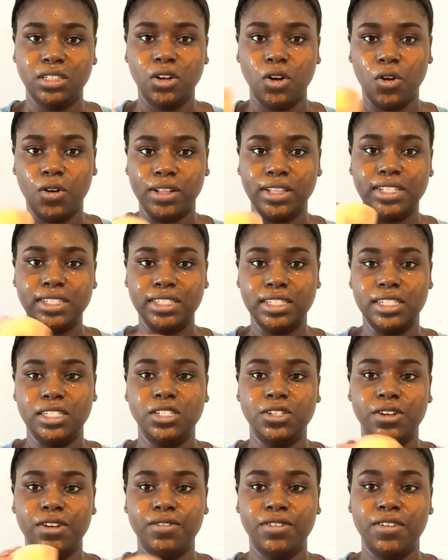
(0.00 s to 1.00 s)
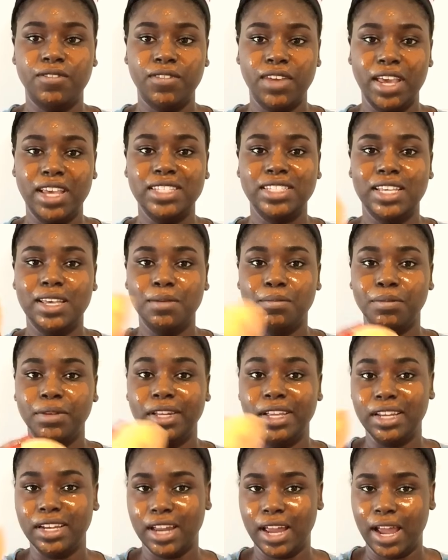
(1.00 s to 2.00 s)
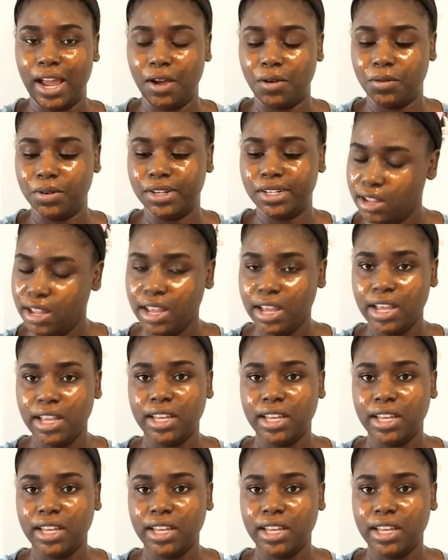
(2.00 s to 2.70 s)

on the center of your face and blend it outwards.